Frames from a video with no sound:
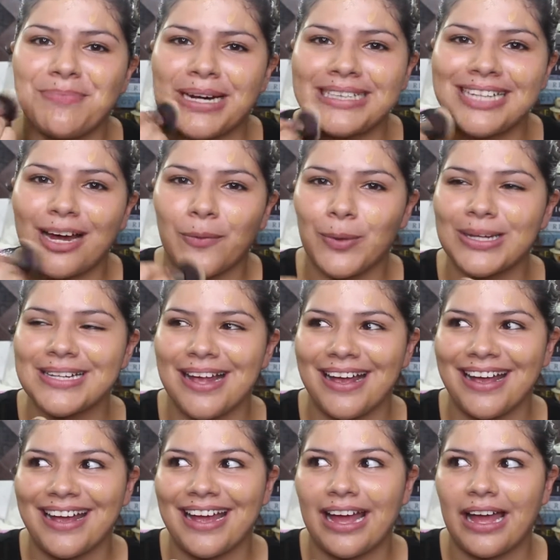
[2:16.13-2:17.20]
My dad was
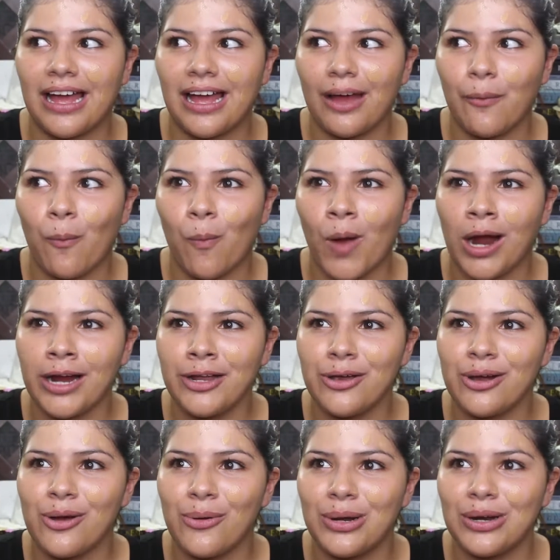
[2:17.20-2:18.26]
like, "Why are
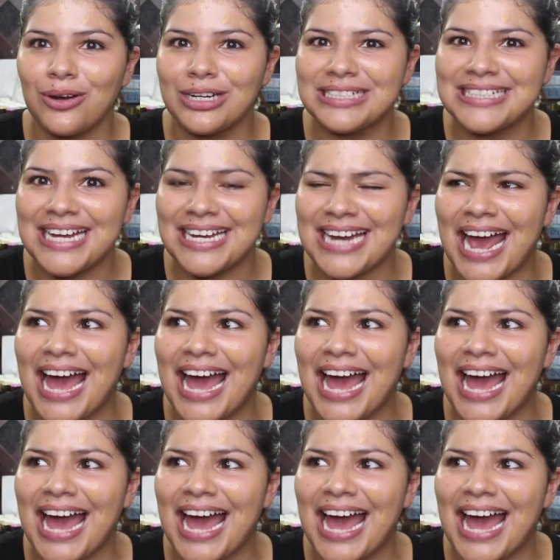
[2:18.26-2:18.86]
you going on a date